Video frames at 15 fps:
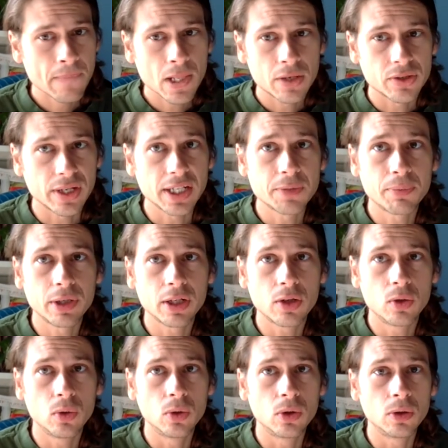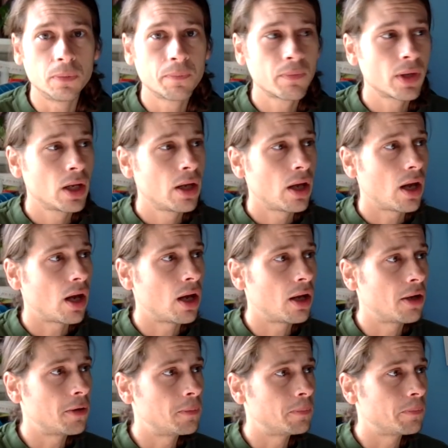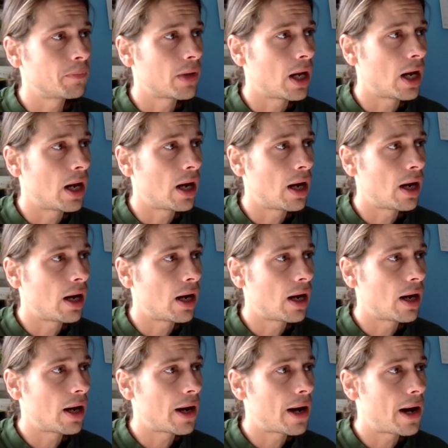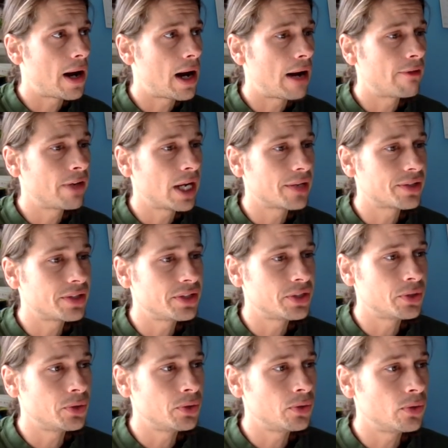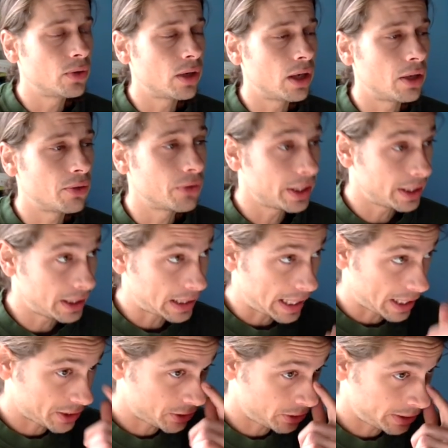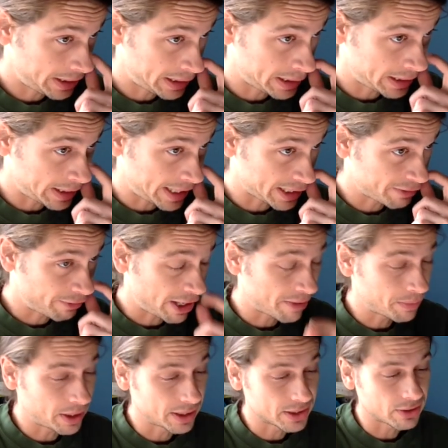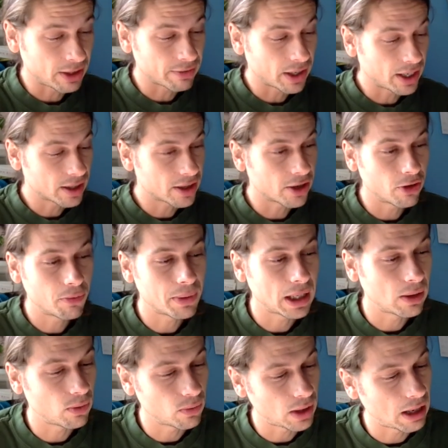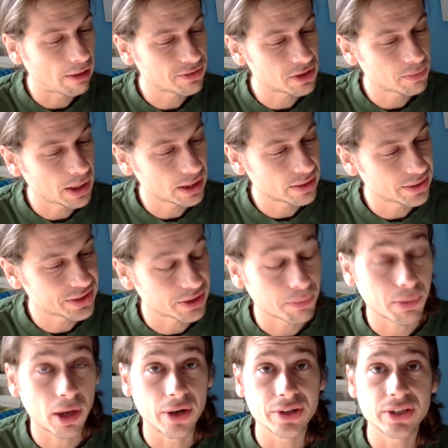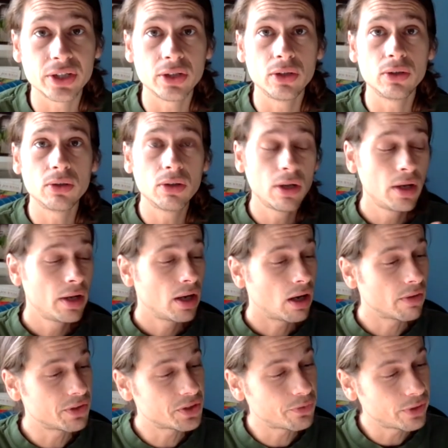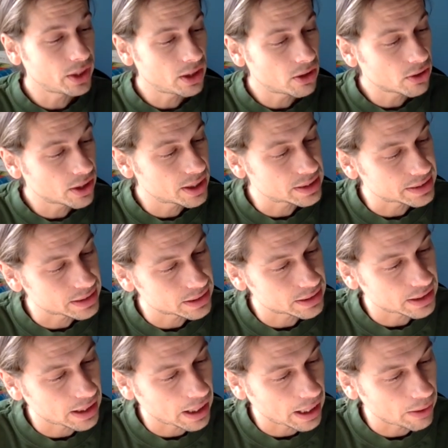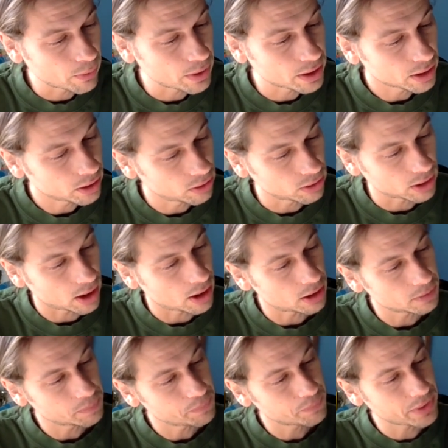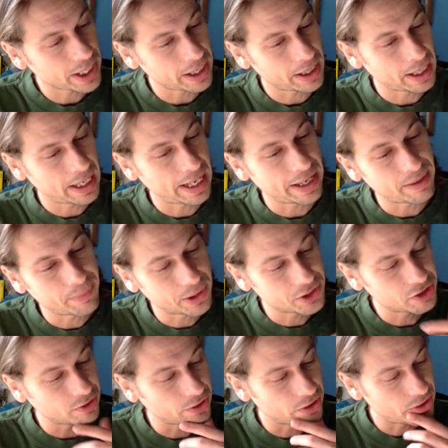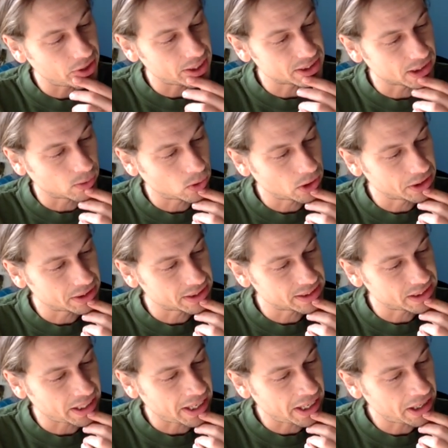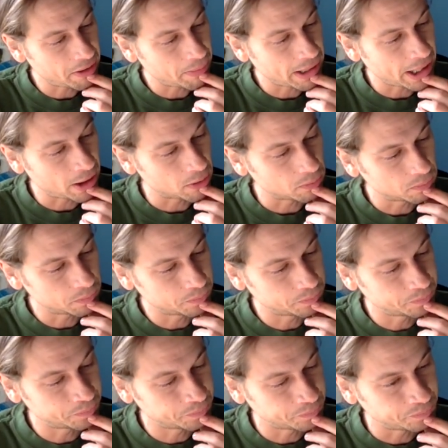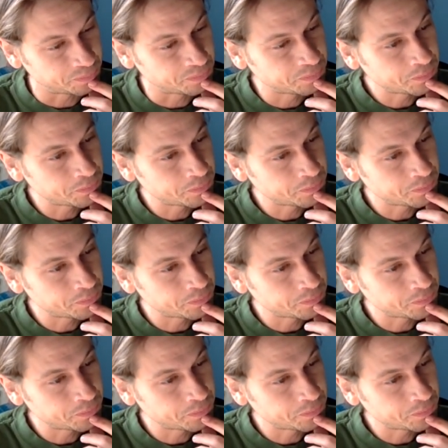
So that's pretty cool. I've got to do a reading actually in the next 5 minutes, so I've got to go, but I'll have to make this a part two of this video because I went a little long and I had a bunch of other things I wanted to say about the